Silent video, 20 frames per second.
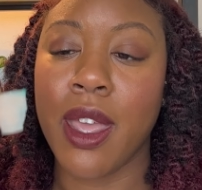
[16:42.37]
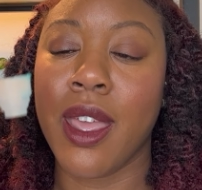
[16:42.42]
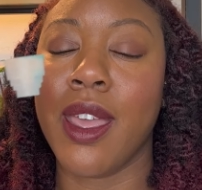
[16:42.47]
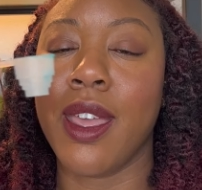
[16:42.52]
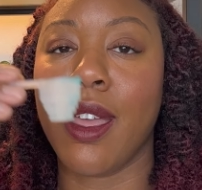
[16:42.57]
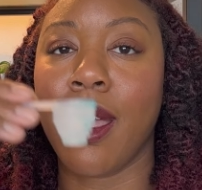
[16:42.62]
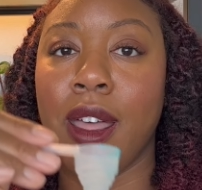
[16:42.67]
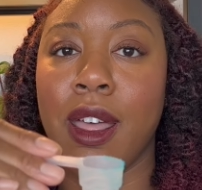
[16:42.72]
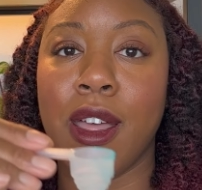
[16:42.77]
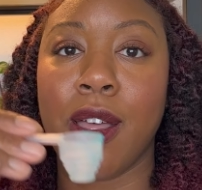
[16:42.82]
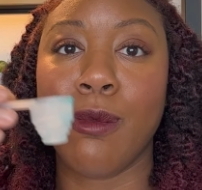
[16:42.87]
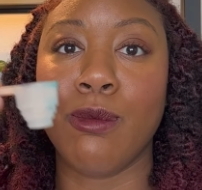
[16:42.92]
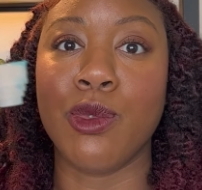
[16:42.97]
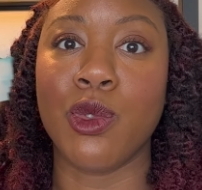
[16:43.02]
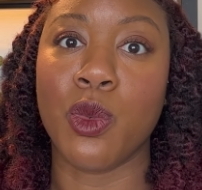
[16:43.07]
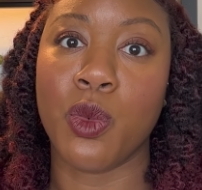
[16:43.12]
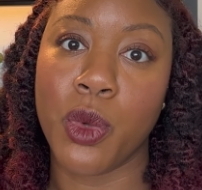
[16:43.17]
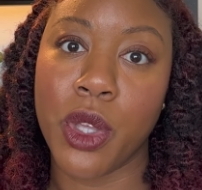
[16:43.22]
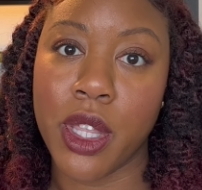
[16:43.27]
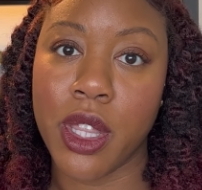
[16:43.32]
It
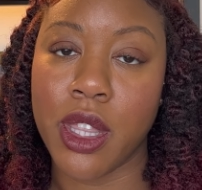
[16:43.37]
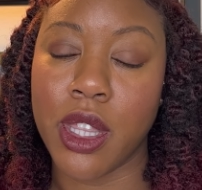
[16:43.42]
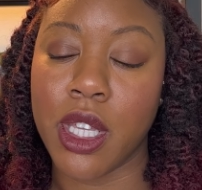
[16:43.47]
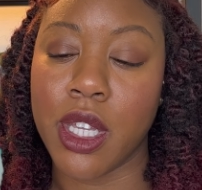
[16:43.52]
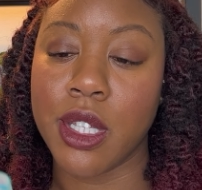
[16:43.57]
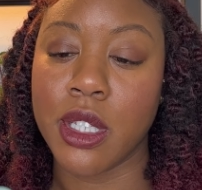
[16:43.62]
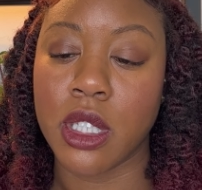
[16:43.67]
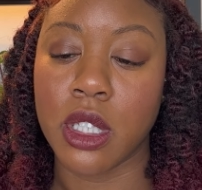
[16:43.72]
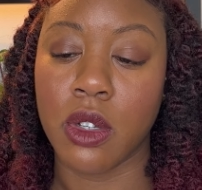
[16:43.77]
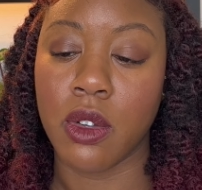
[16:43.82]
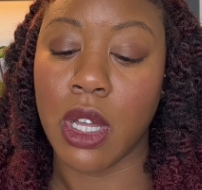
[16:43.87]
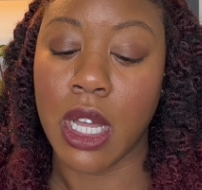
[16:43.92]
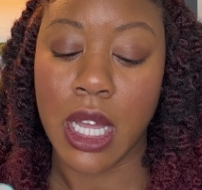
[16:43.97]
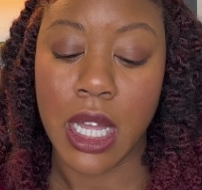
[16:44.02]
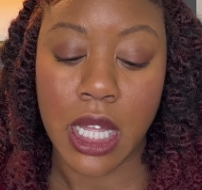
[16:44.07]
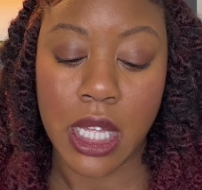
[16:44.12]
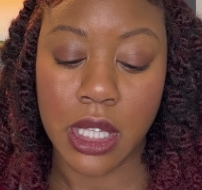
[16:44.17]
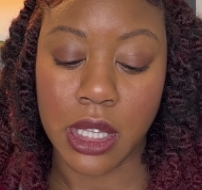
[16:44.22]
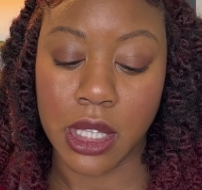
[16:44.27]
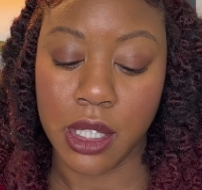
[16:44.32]
comes with it. So
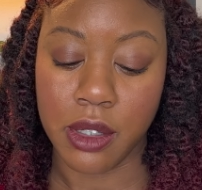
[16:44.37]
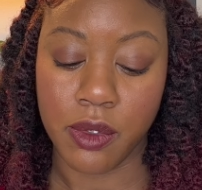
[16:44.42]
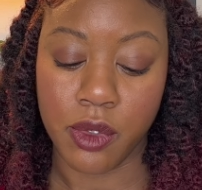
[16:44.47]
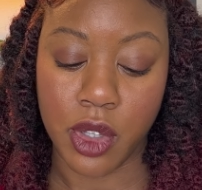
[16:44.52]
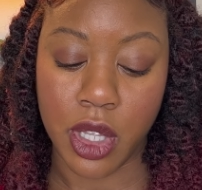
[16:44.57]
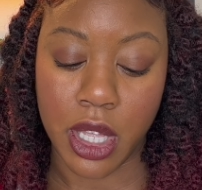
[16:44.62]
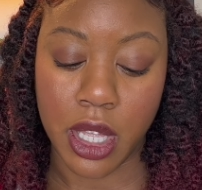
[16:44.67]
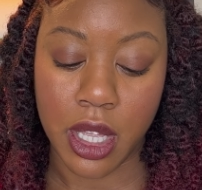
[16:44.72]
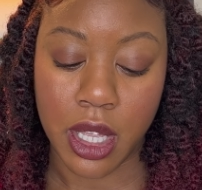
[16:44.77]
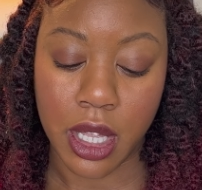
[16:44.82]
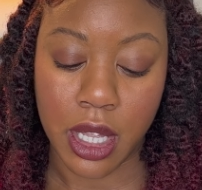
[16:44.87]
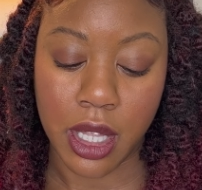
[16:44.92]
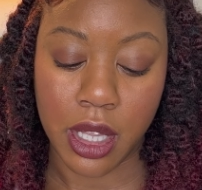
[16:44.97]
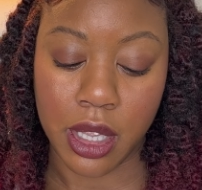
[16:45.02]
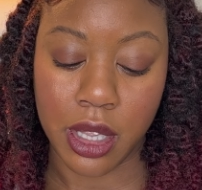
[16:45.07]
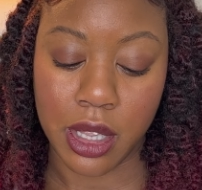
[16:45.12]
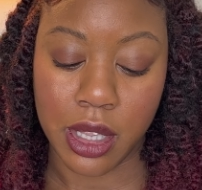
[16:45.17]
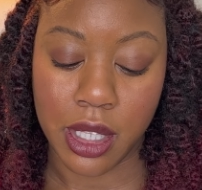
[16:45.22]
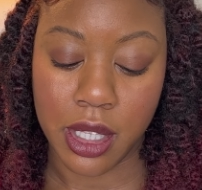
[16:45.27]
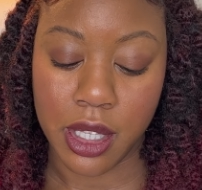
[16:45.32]
I love that. I
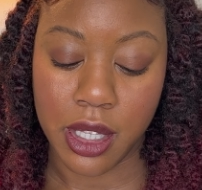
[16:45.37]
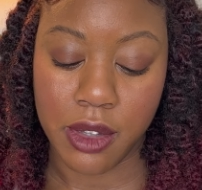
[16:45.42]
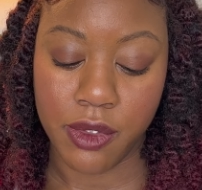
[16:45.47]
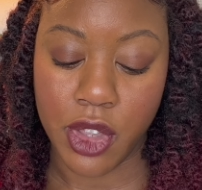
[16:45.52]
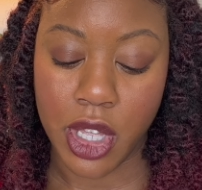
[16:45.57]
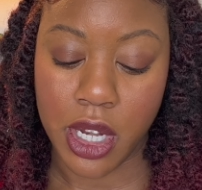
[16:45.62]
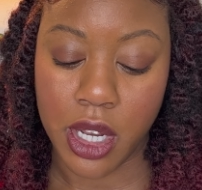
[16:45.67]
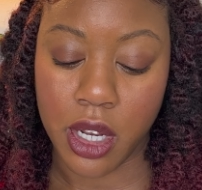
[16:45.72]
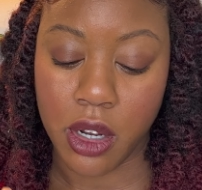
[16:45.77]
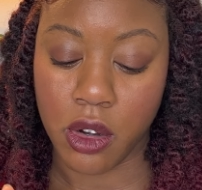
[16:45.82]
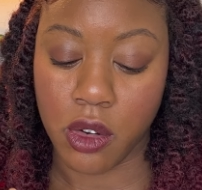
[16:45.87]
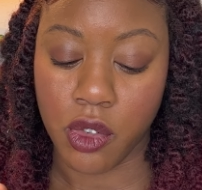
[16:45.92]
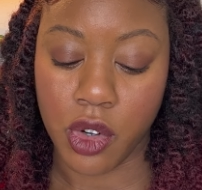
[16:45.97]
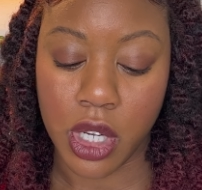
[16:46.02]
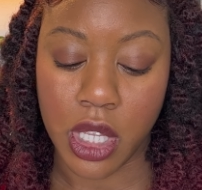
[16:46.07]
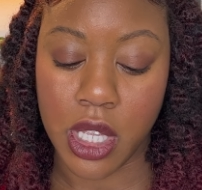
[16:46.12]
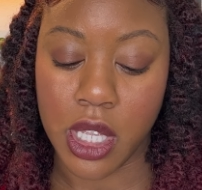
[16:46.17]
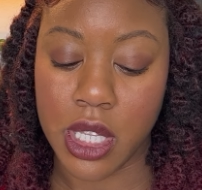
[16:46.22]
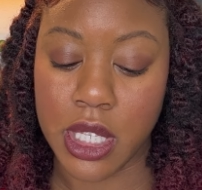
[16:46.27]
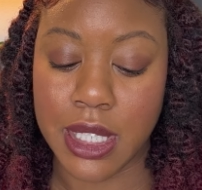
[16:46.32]
love that it
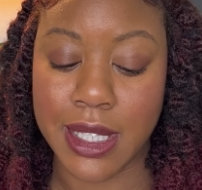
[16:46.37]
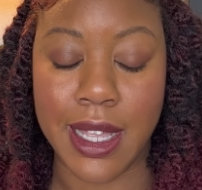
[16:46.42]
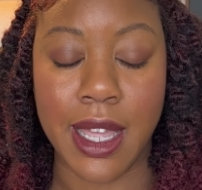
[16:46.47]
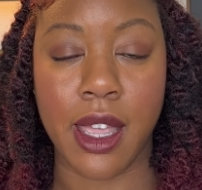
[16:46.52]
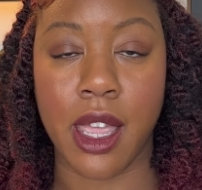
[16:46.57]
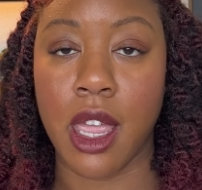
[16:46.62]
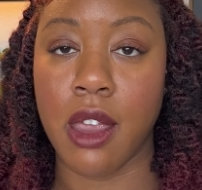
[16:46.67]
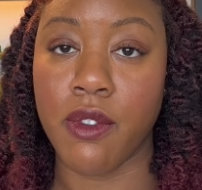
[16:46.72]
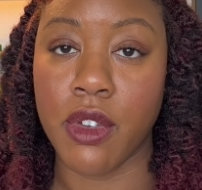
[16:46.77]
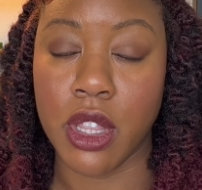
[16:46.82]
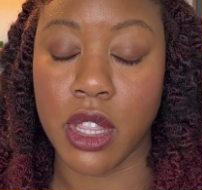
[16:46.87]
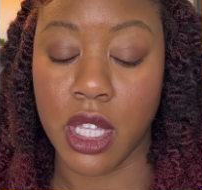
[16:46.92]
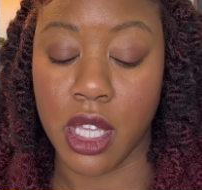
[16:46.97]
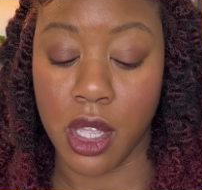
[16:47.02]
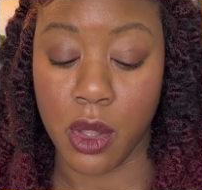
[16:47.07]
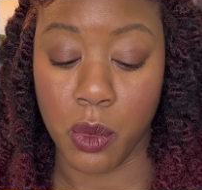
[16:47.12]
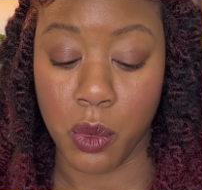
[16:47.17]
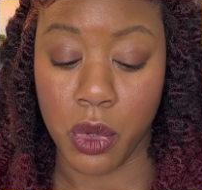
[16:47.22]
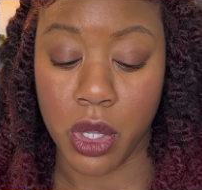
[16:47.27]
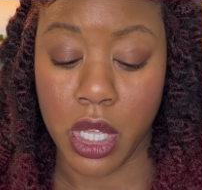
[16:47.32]
already is like everything
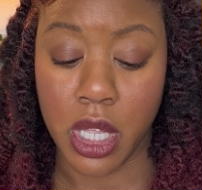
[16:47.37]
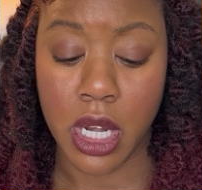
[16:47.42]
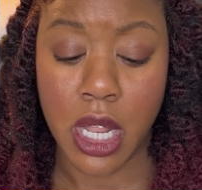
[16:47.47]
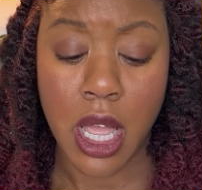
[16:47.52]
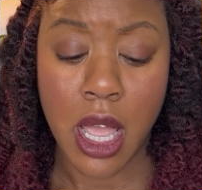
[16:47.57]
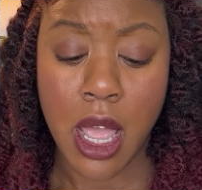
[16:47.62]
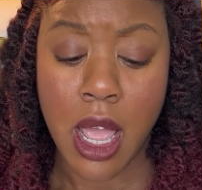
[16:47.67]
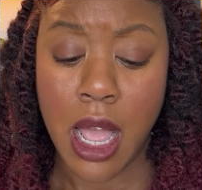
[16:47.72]
in one.